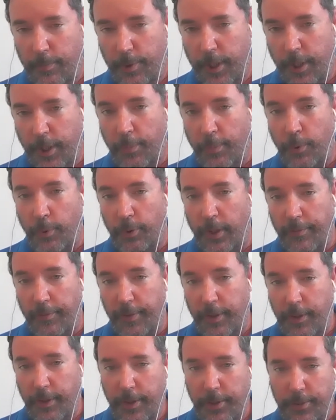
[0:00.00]
Jacob
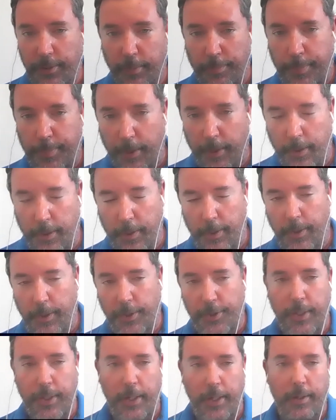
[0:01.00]
Olivia is up in
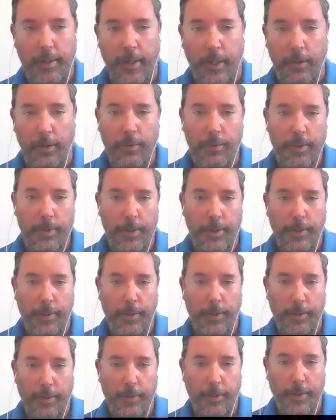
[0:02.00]
the state now, and
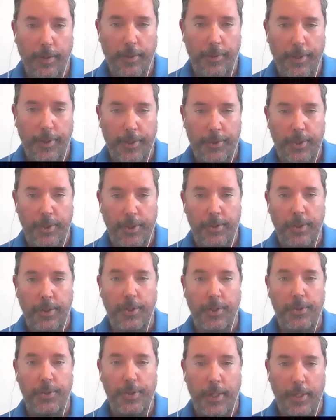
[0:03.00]
then Dusty's in
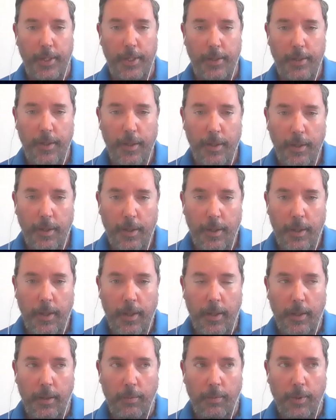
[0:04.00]
the state.
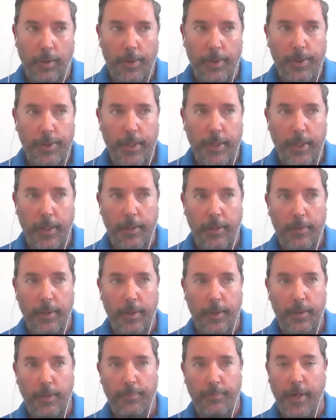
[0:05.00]
And I want to say
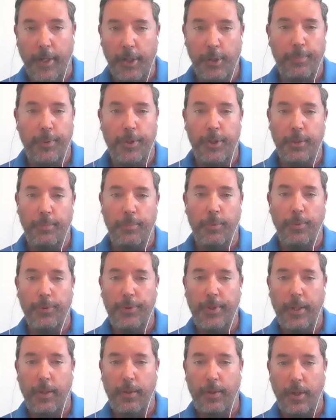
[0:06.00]
that the vice
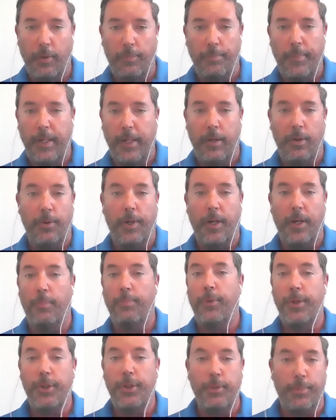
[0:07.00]
principals that helped me out are now
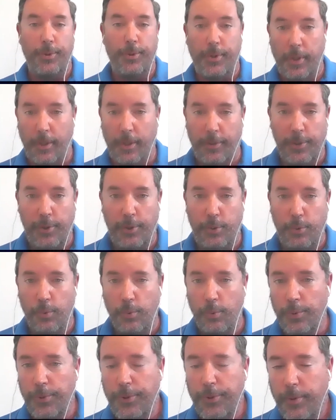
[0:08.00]
principals in other
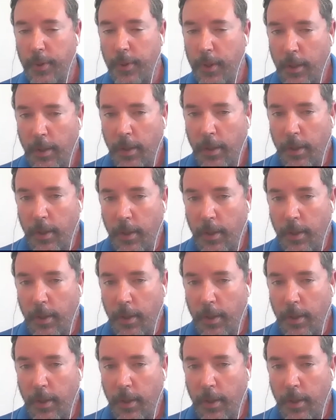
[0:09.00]
schools.